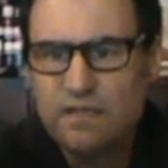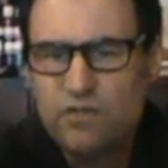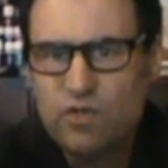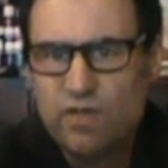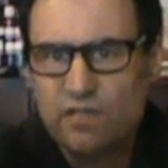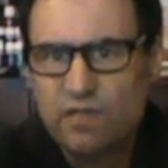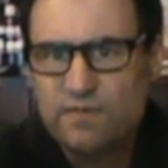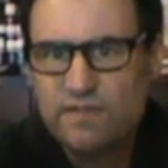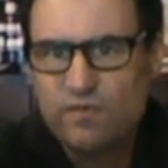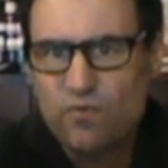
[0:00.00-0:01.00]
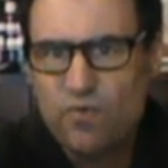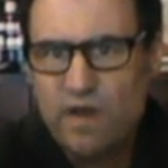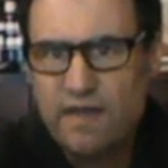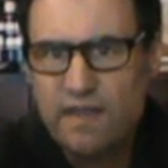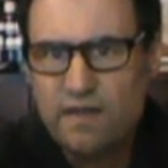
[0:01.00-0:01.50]
Eucalyptus
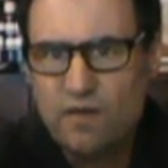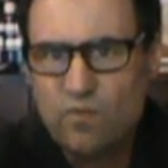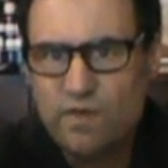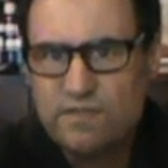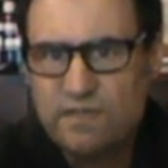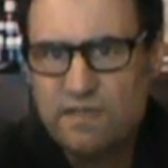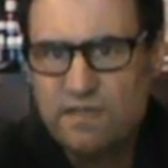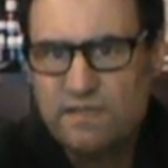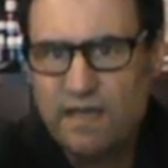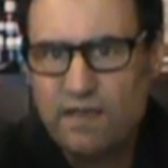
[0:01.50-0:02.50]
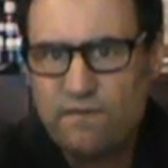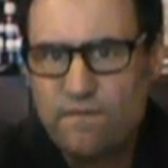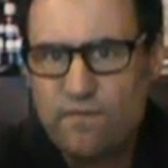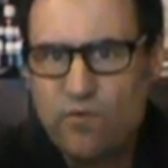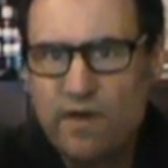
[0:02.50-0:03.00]
Radiator, which is a
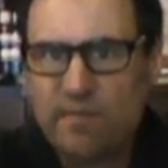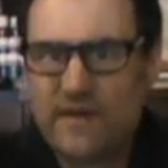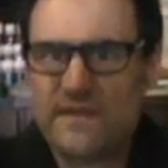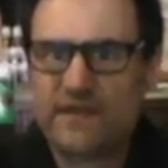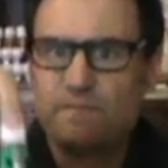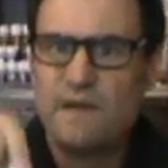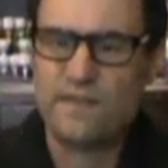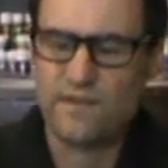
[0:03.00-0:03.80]
freebie this month,